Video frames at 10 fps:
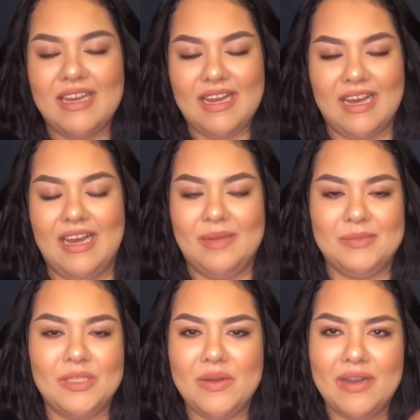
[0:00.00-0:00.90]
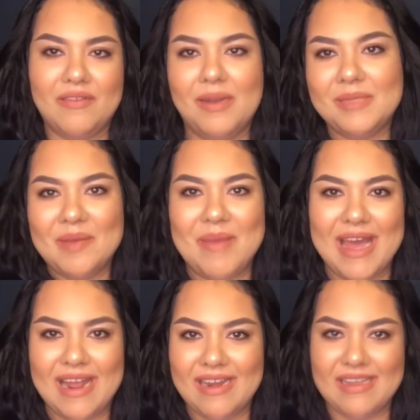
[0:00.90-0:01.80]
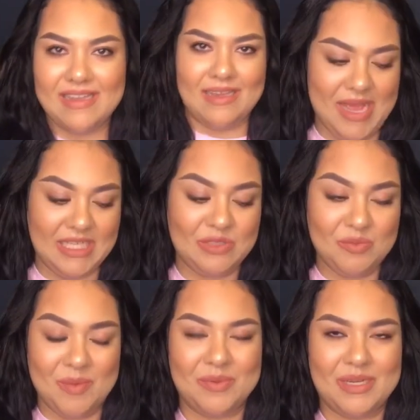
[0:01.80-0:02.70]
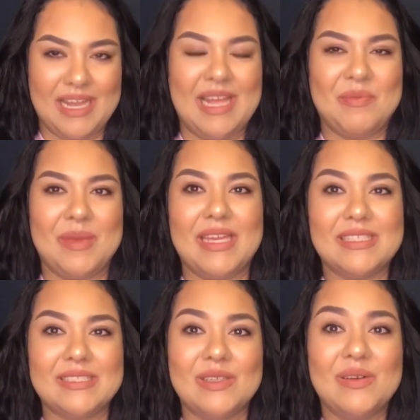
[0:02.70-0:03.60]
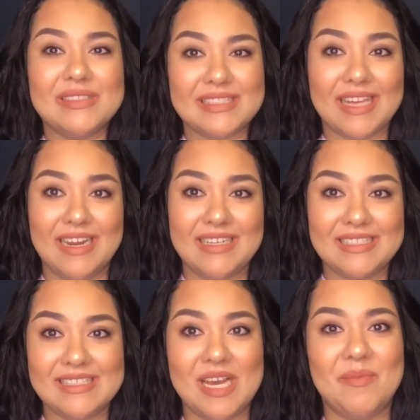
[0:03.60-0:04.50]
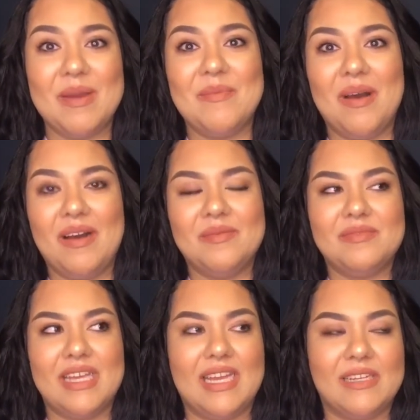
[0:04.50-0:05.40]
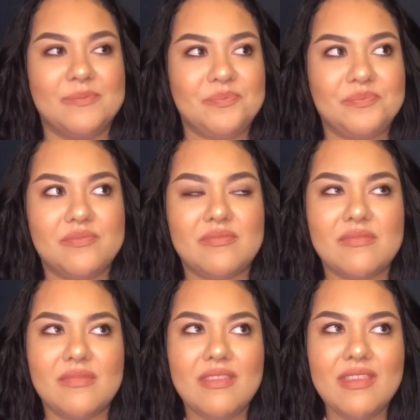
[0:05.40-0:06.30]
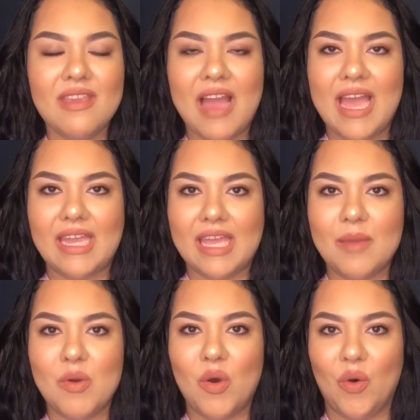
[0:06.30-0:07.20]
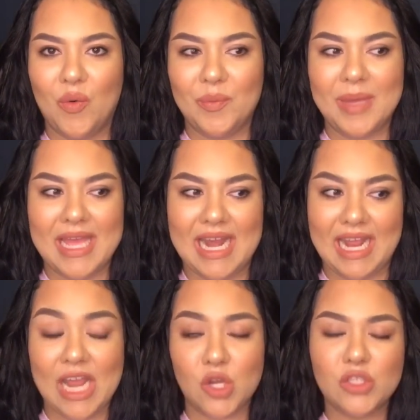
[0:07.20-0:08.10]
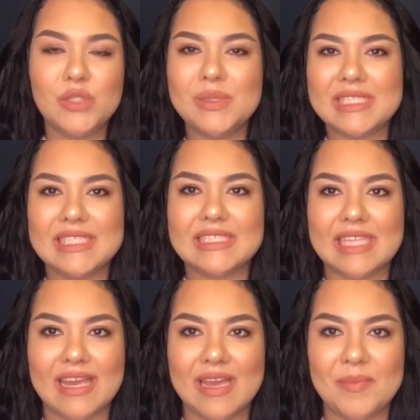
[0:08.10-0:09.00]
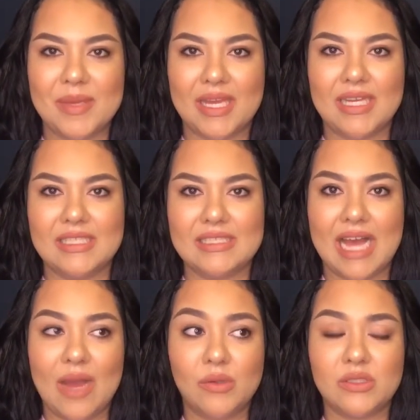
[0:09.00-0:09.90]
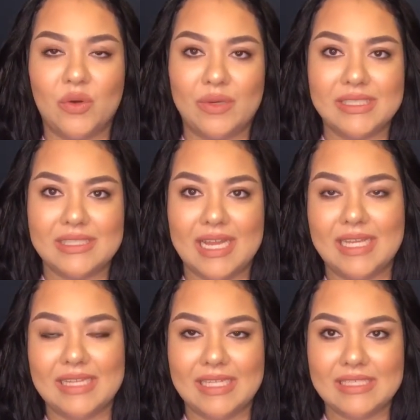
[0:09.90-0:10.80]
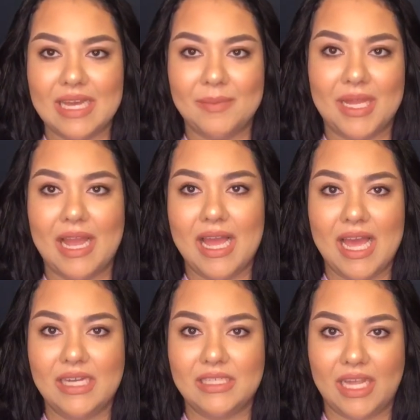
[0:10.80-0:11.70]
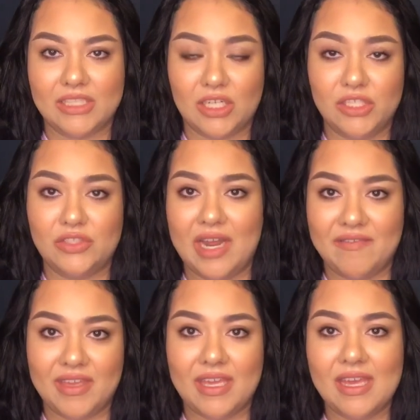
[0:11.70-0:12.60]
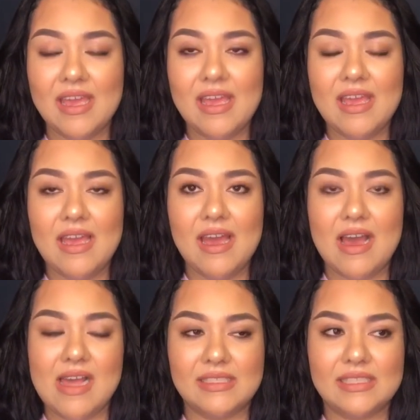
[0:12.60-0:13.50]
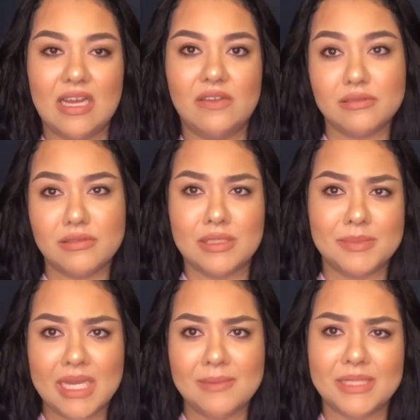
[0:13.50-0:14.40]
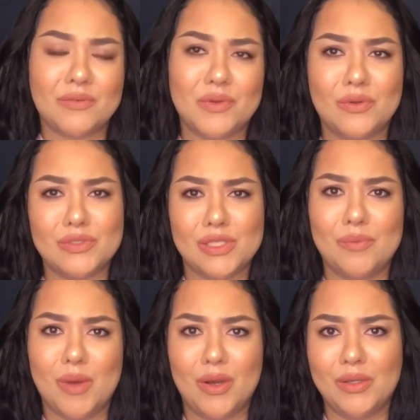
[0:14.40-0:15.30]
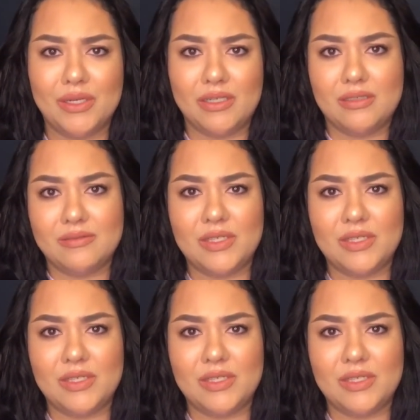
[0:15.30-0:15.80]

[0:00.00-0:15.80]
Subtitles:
So whatever, I'm not mad at it. I just remember like being so scared to tell my mom. Like I came home and like I knew she was gonna see it because I was always like, at that time, like I had like started driving and stuff. Sometimes like we would go to the mall or